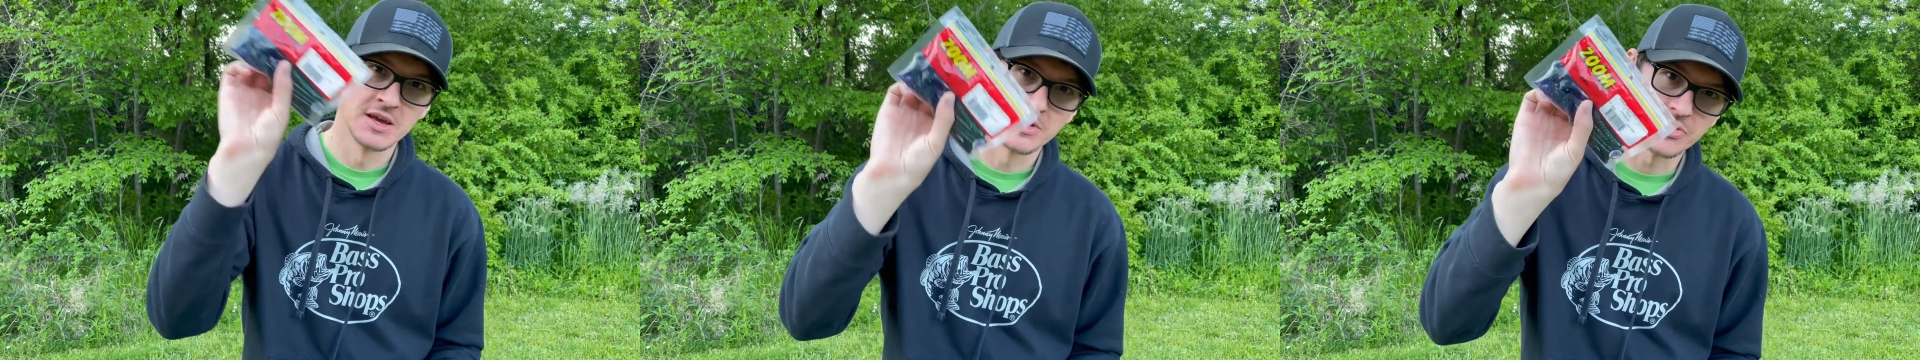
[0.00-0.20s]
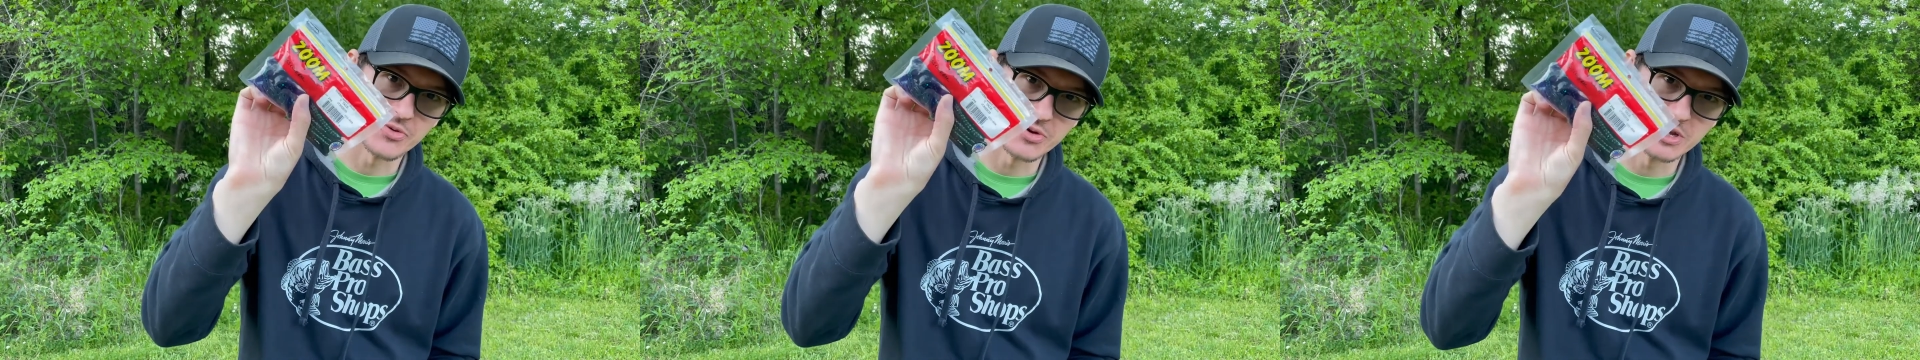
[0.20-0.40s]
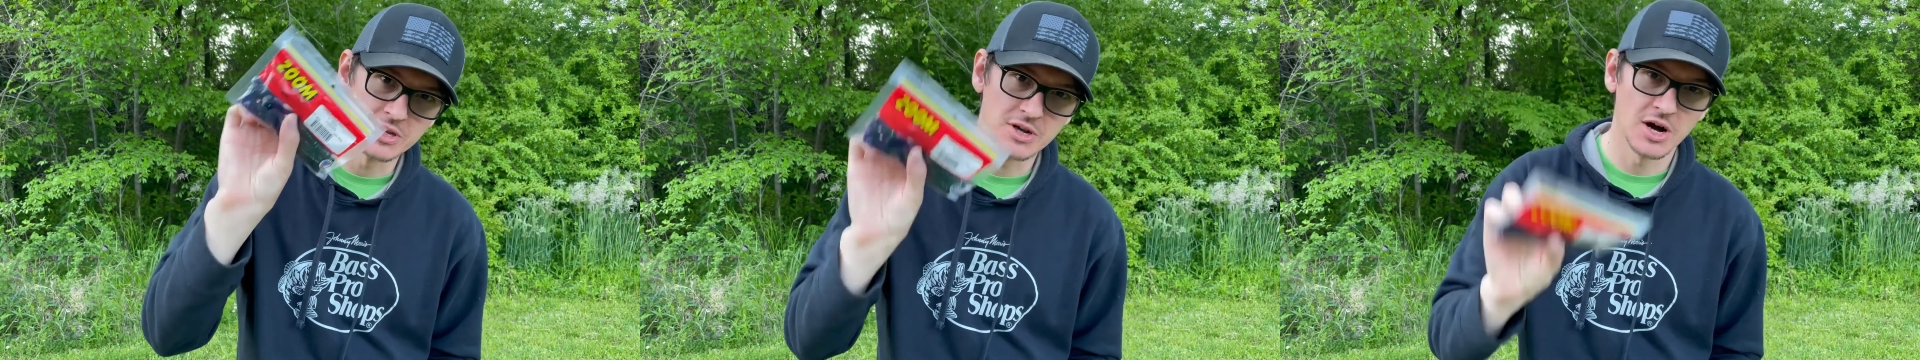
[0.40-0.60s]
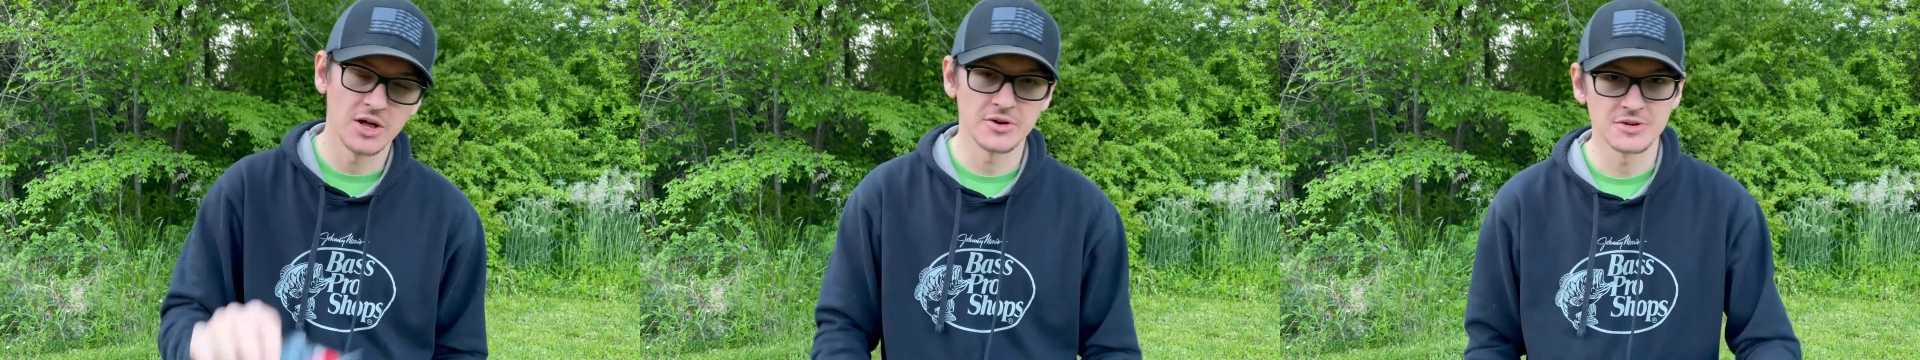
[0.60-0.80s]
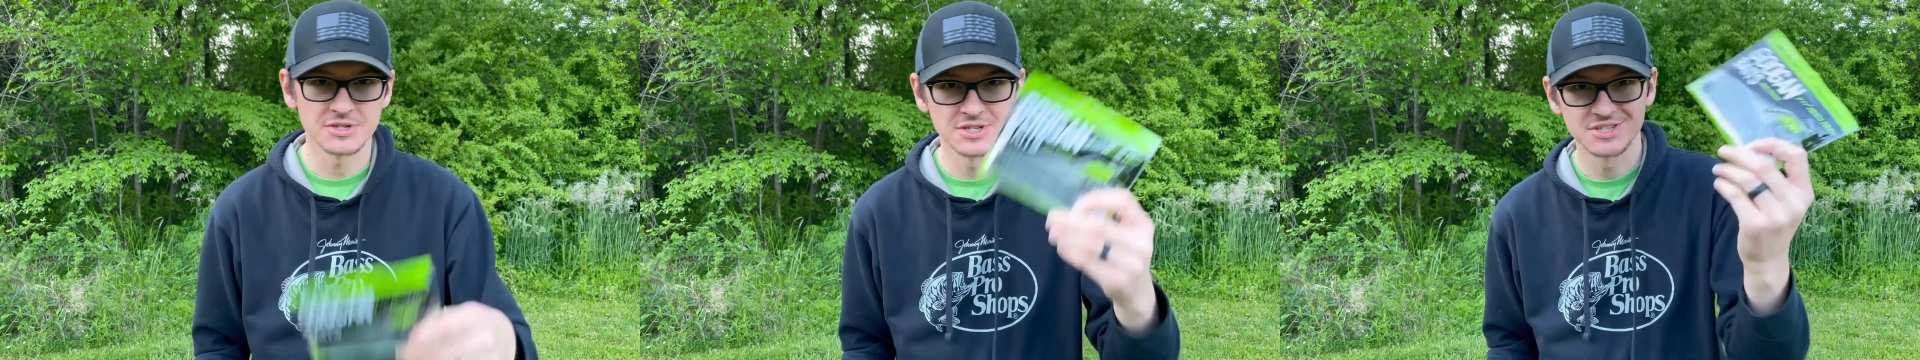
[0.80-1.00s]

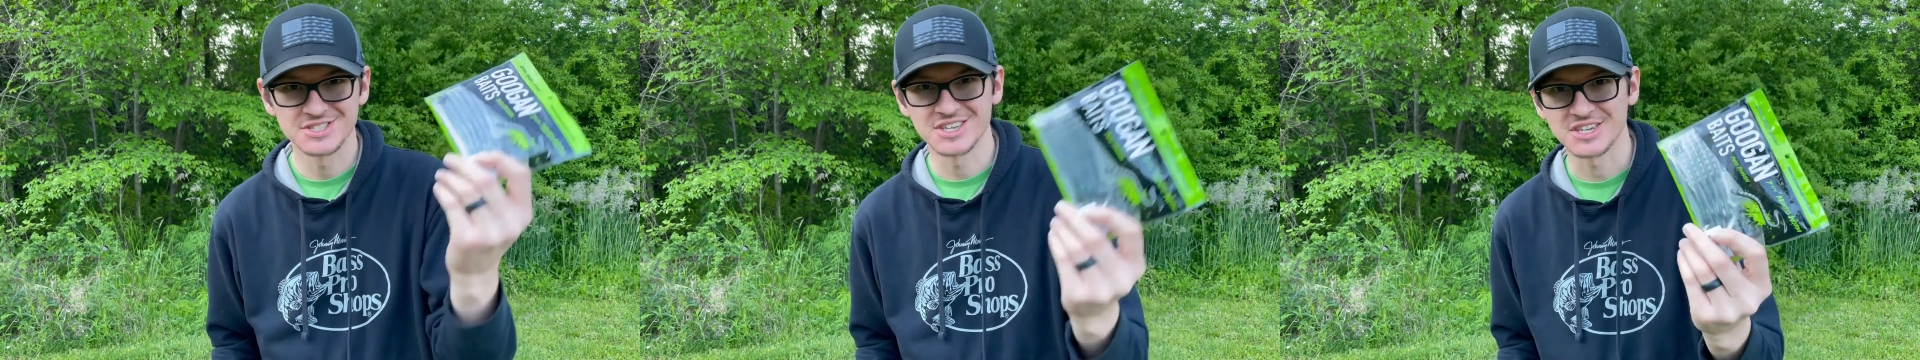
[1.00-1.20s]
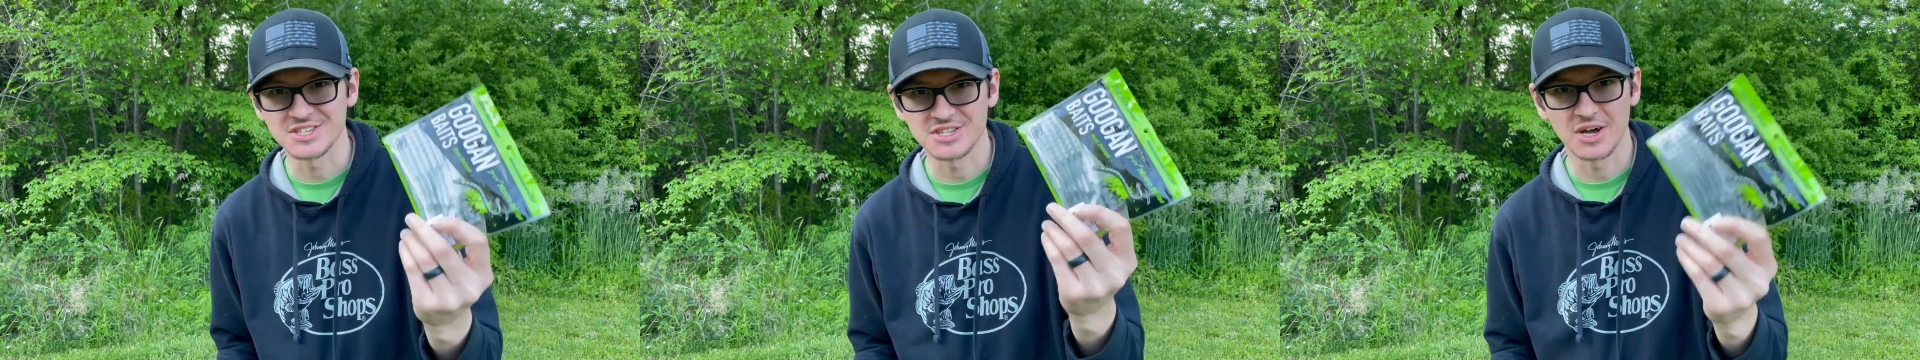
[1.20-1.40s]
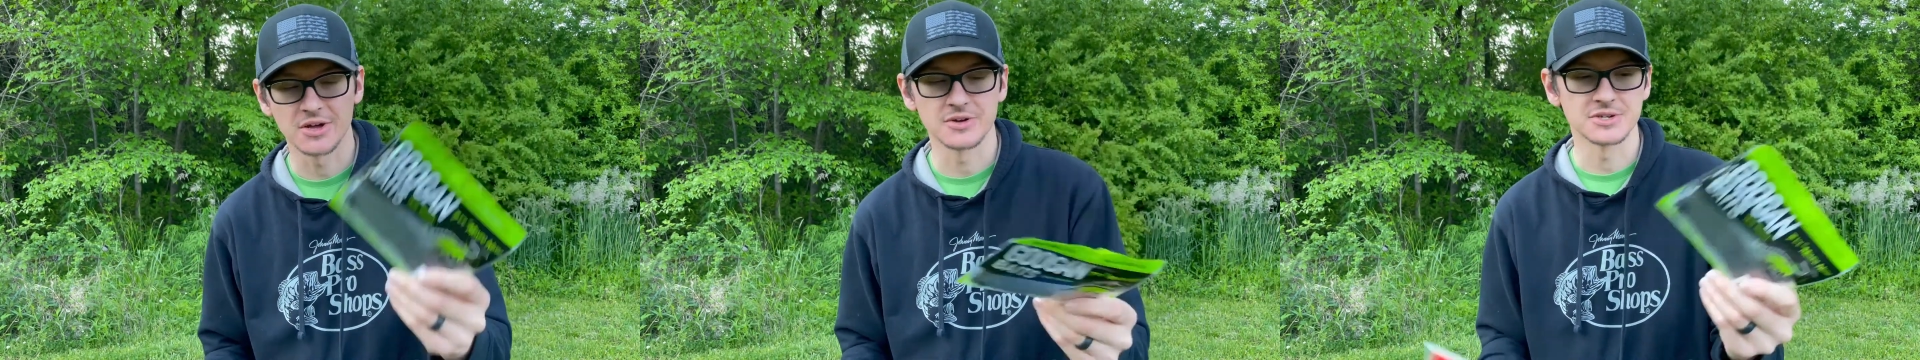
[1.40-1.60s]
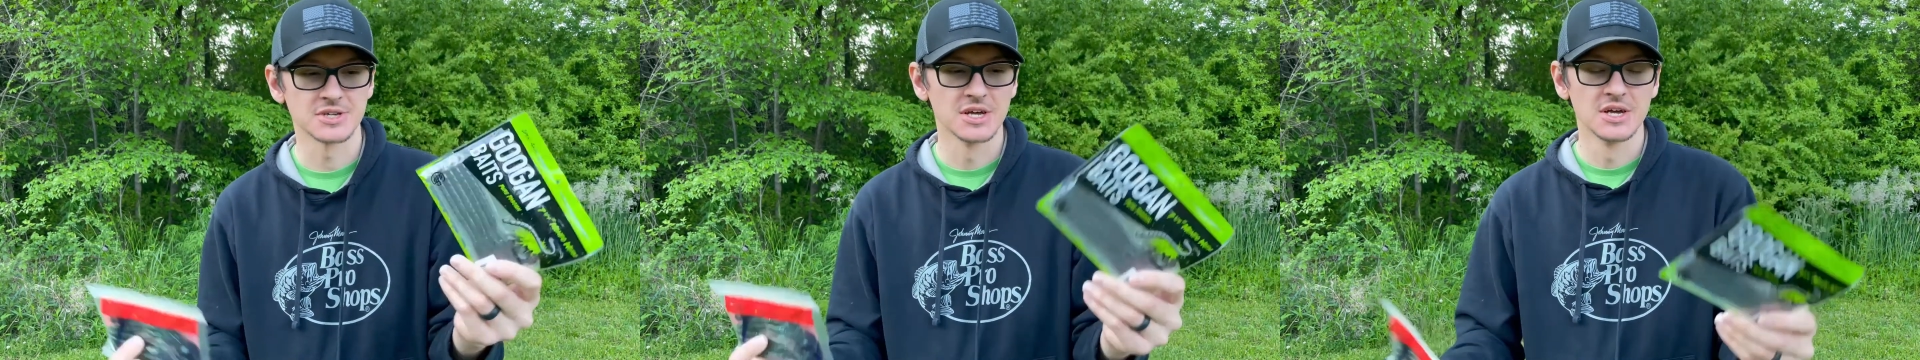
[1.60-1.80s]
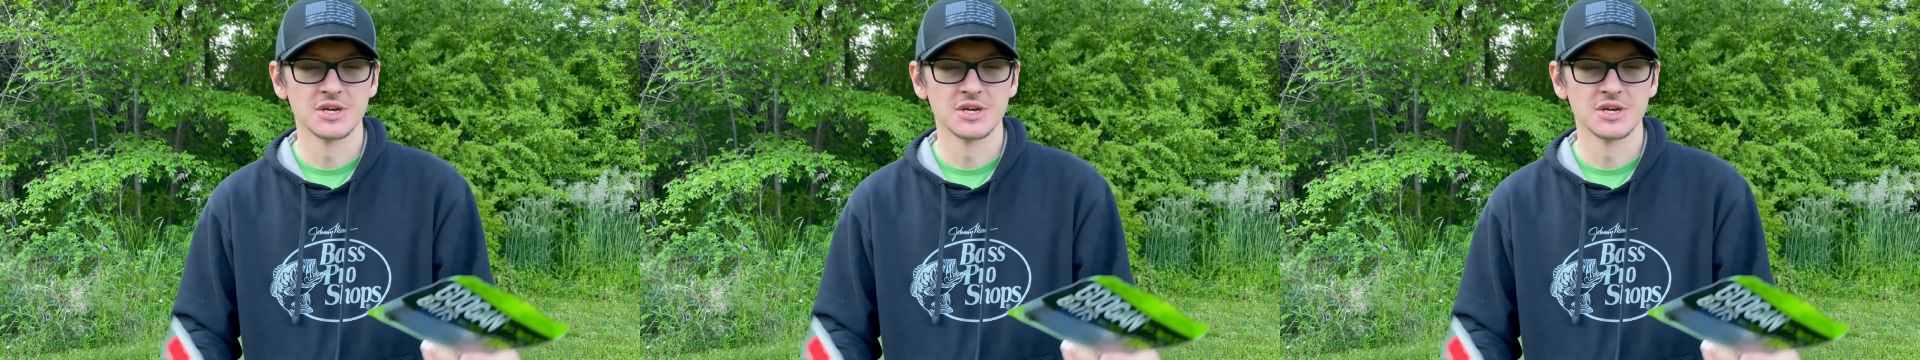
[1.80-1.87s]
$3, $6.